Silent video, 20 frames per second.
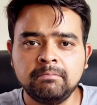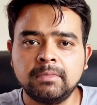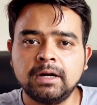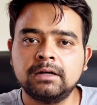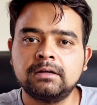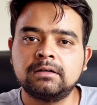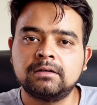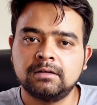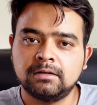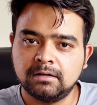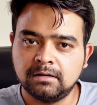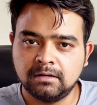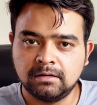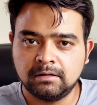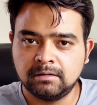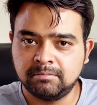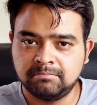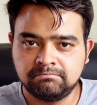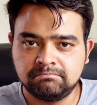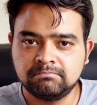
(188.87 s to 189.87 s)
but
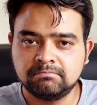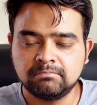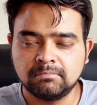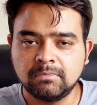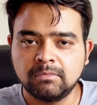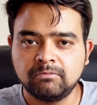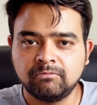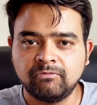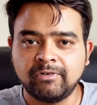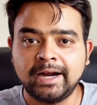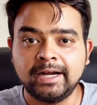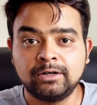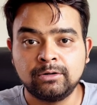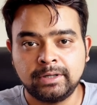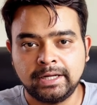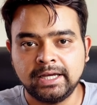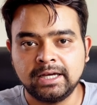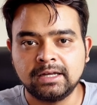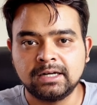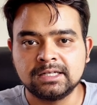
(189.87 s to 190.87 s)
uh, why to
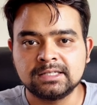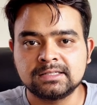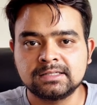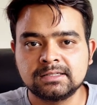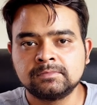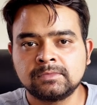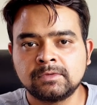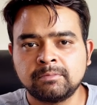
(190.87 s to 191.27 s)
take risk?